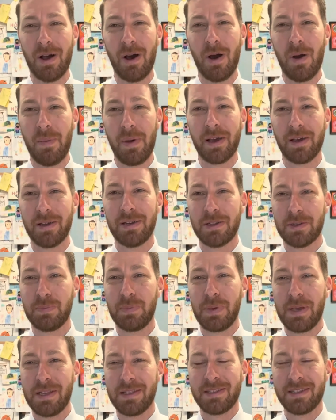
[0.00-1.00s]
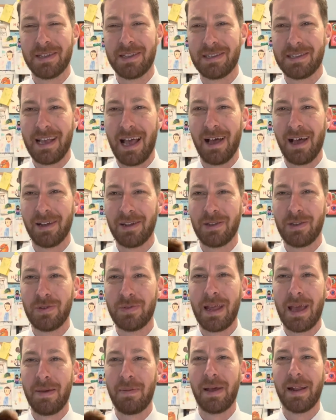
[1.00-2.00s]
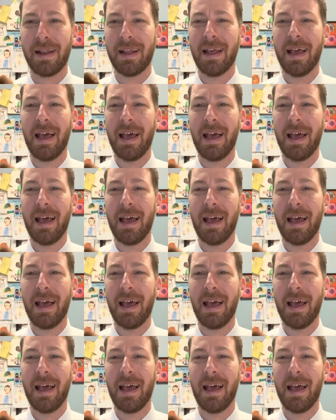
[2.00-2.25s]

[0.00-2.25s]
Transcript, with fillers: oh my goodness, pizza and salad and you name it.